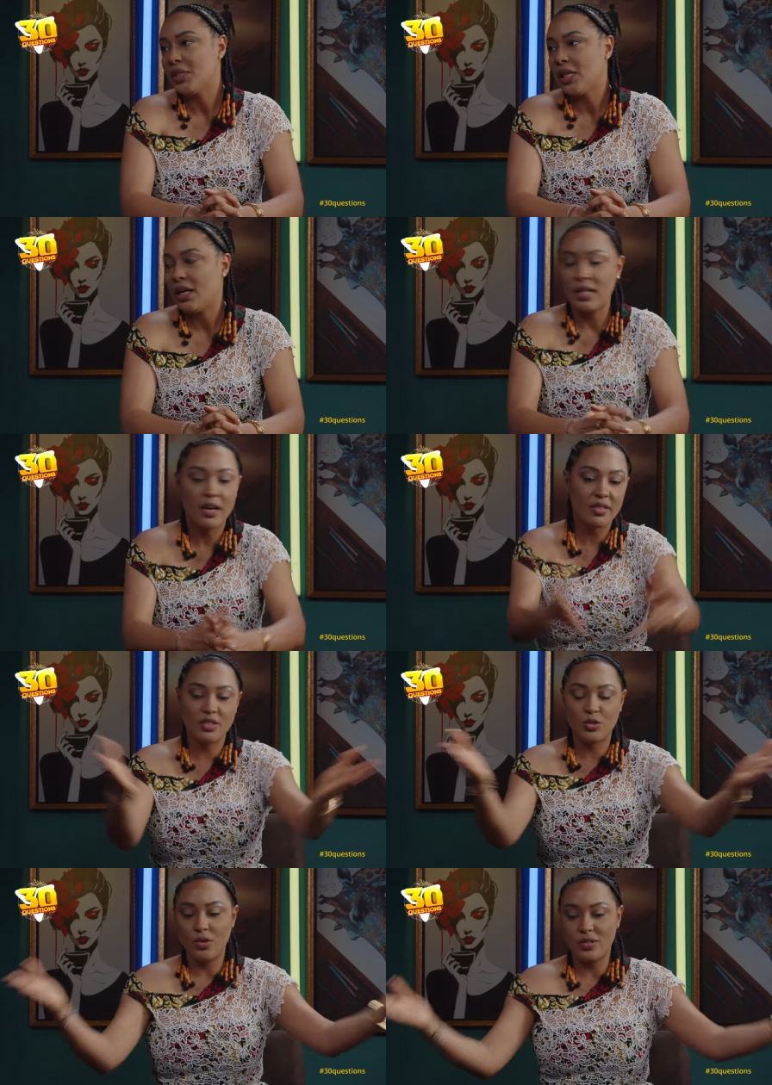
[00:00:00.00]
the earth
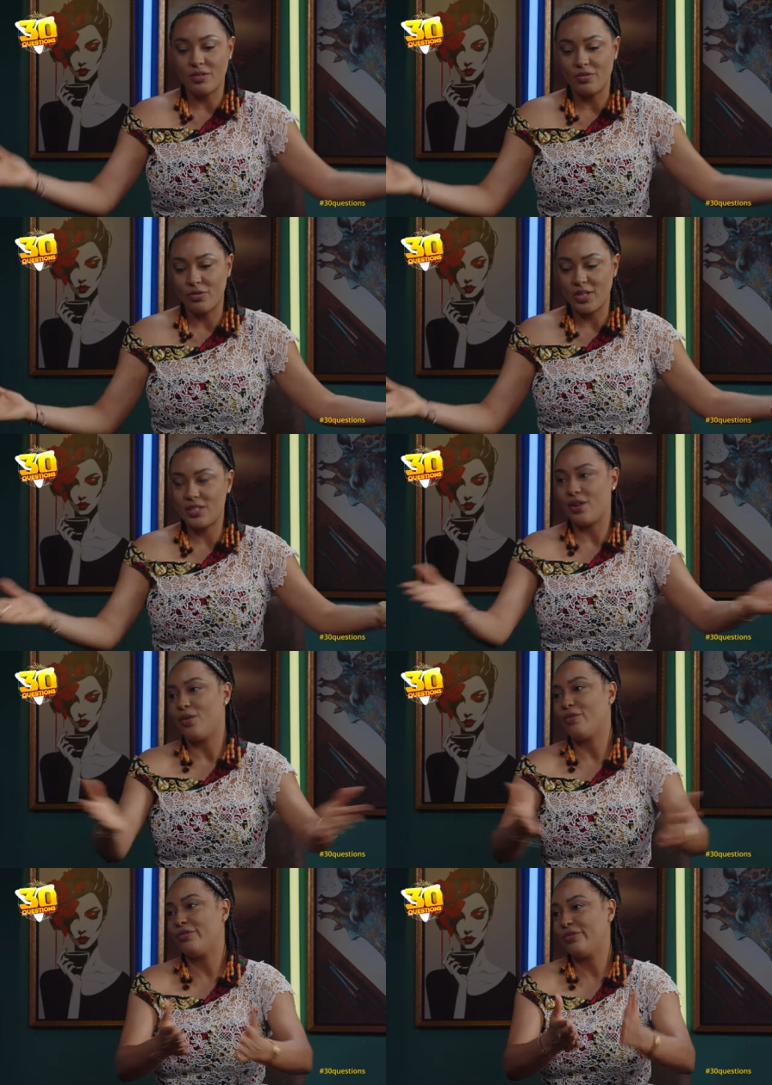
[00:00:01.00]
is yours and the fullness
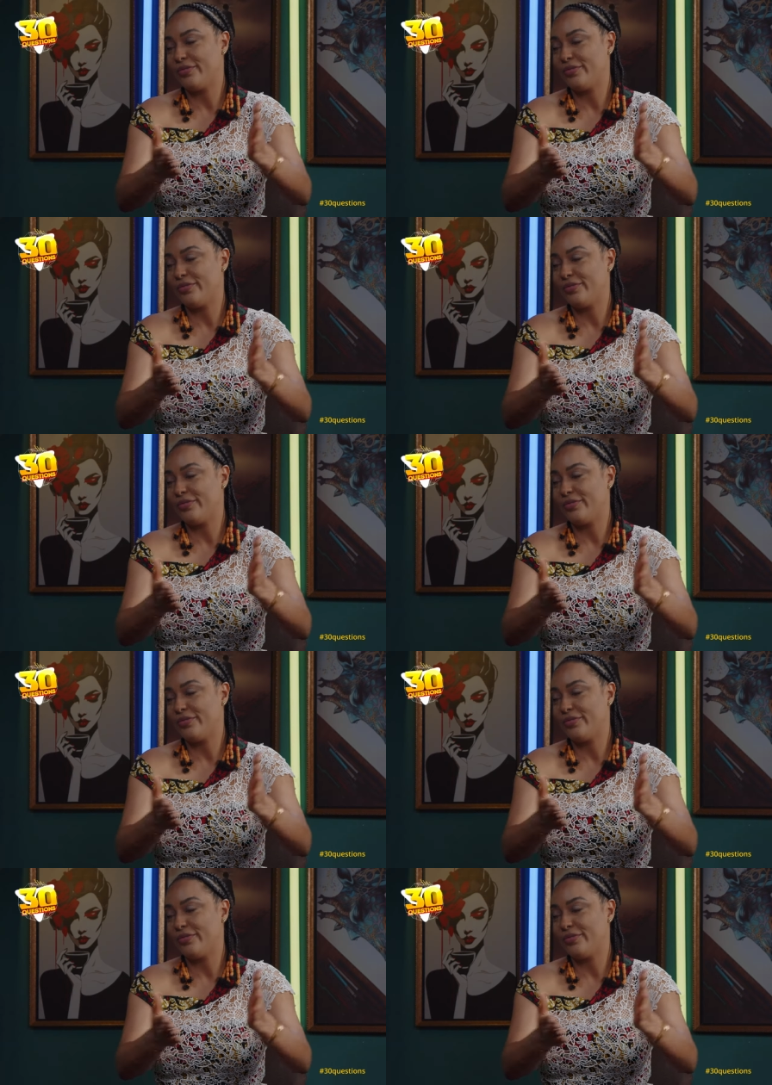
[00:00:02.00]
thereof.